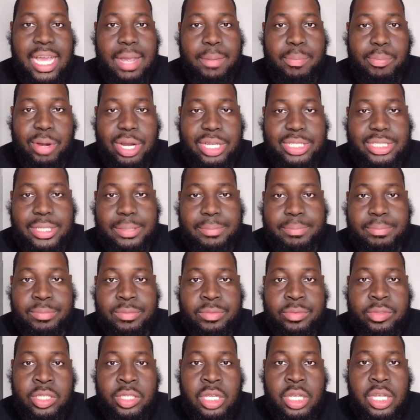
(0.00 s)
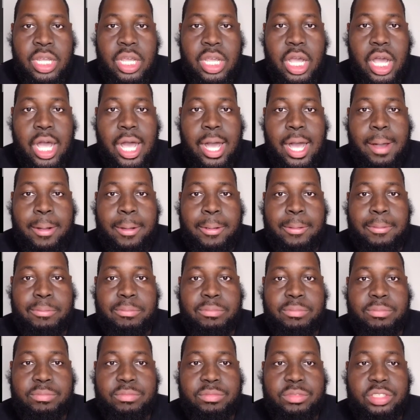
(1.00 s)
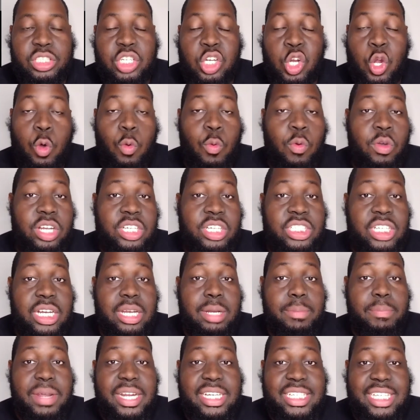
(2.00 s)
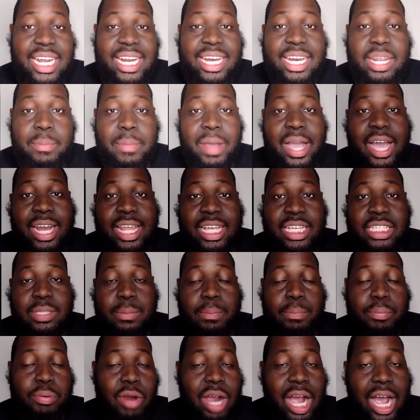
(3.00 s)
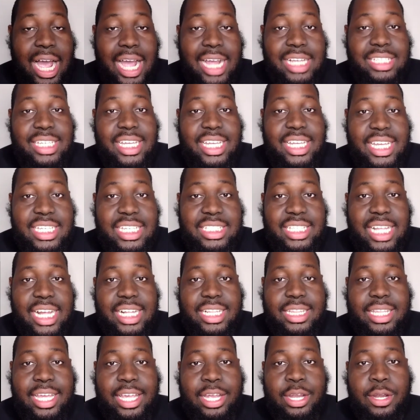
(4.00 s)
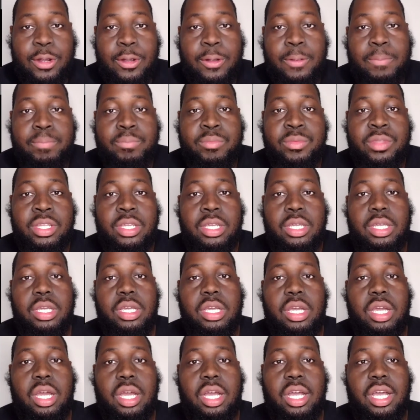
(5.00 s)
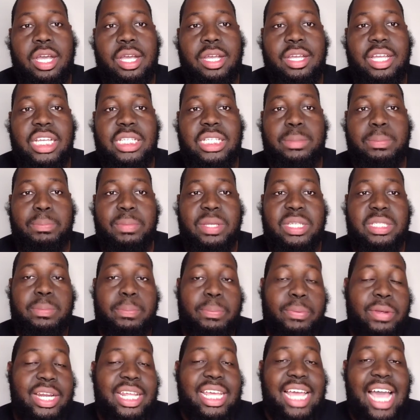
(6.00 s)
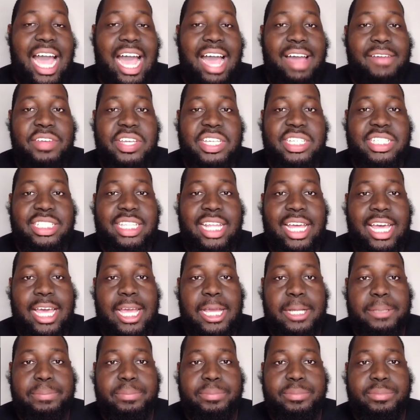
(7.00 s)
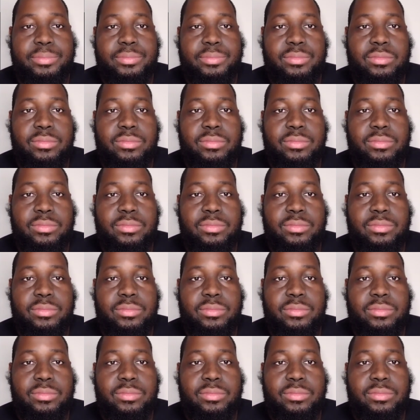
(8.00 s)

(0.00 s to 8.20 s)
not present. Um, to no shouldn't be to anybody surprised that he's not there. Uh, it's it's pretty obvious that